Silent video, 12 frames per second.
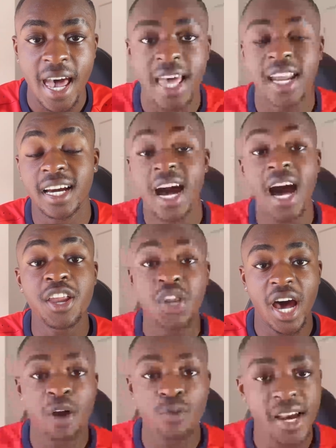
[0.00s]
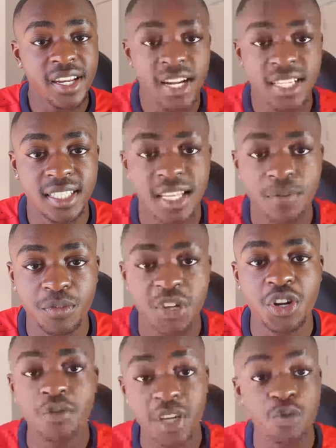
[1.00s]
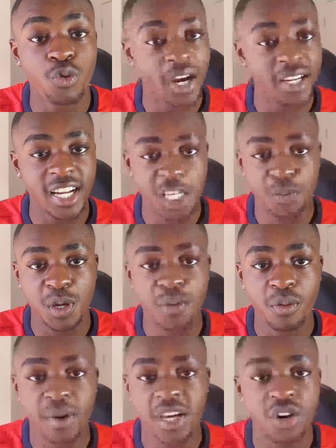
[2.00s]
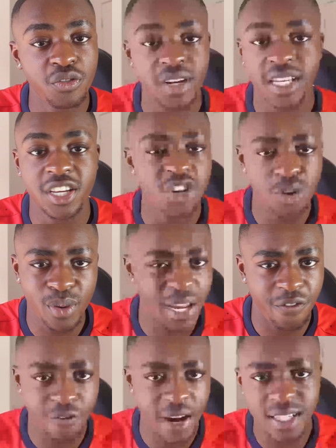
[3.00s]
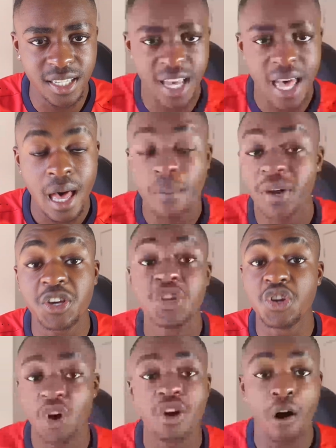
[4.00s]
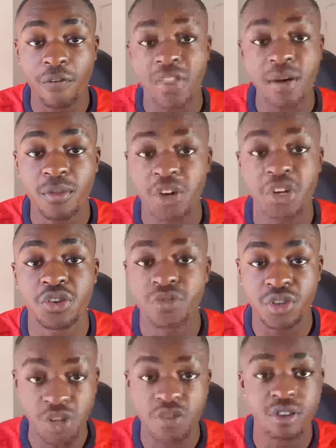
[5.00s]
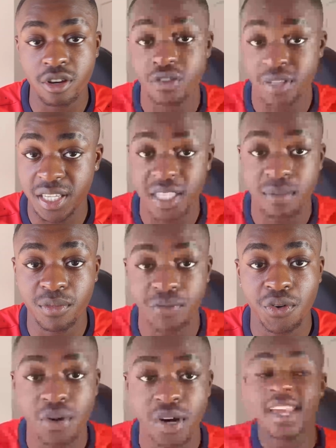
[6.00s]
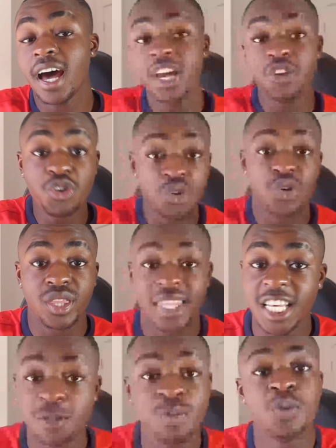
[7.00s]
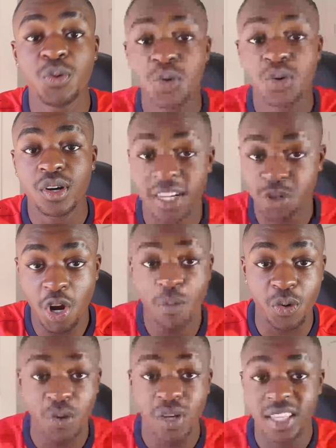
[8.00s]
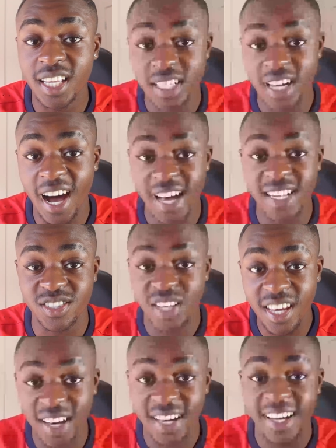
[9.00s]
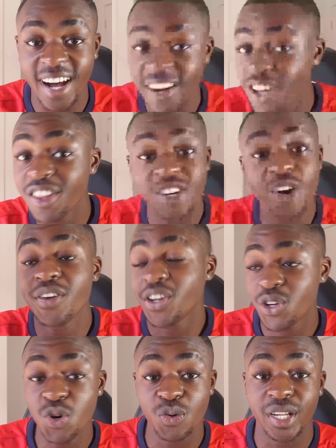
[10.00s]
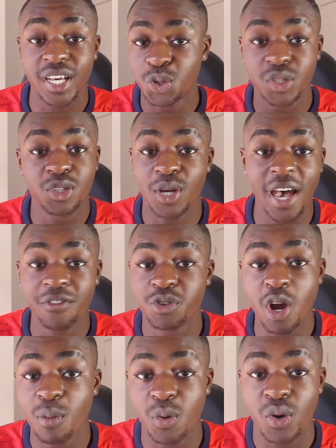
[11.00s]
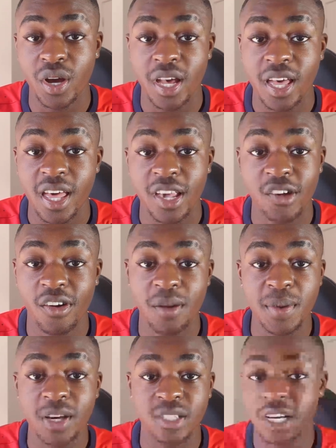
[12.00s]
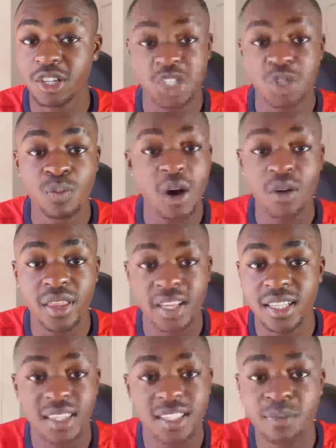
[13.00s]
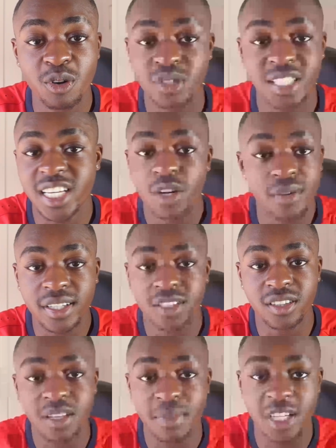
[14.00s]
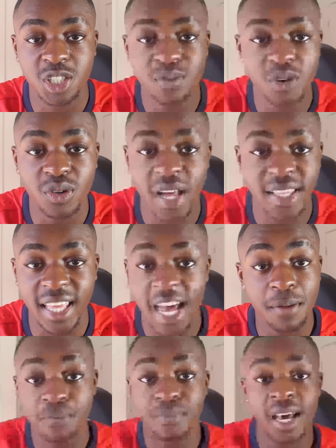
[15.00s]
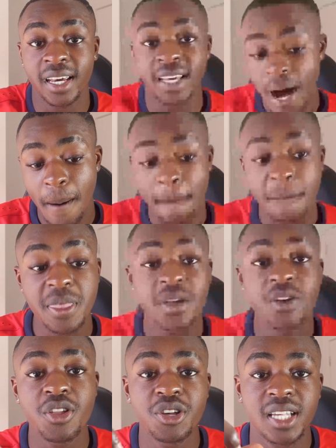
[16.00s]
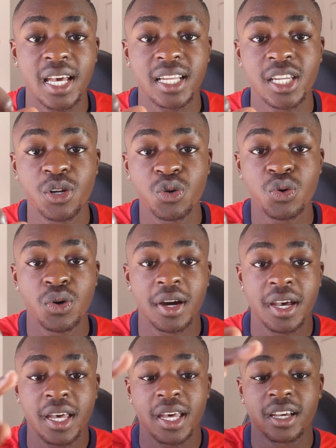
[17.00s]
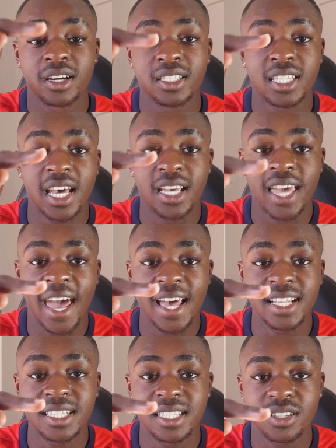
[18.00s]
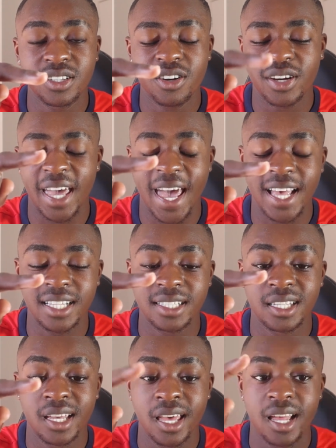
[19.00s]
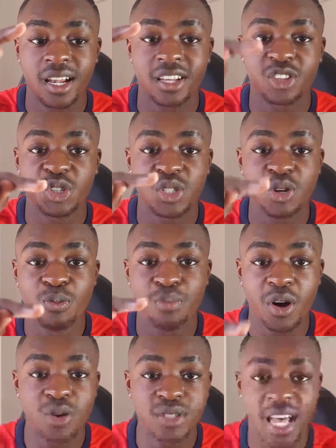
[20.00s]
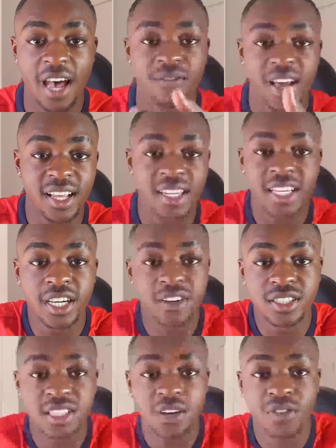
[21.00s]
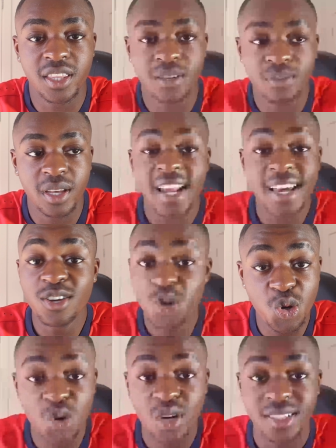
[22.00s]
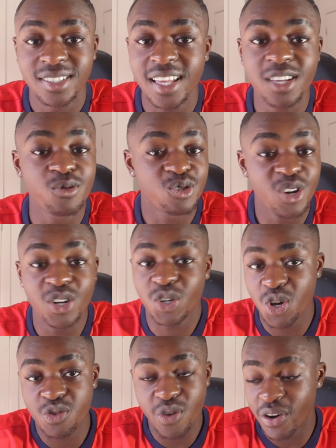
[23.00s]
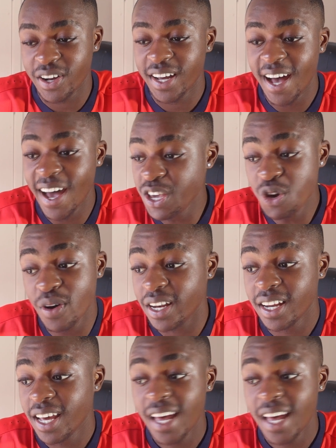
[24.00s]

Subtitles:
And like, I recognize them. You know when you recognize people, but you're not really friends, but you know of them, or you know you've seen them before. And I knew these people are trouble. These guys here, I know they're going to Norwood to have trouble. You know what I mean? Because I could smell cigarettes on them. I could smell like they had like you know those like little contact cans, not cans, like those little bottles that have like liquor and stuff in them. And I knew something was gonna go wrong. I knew it.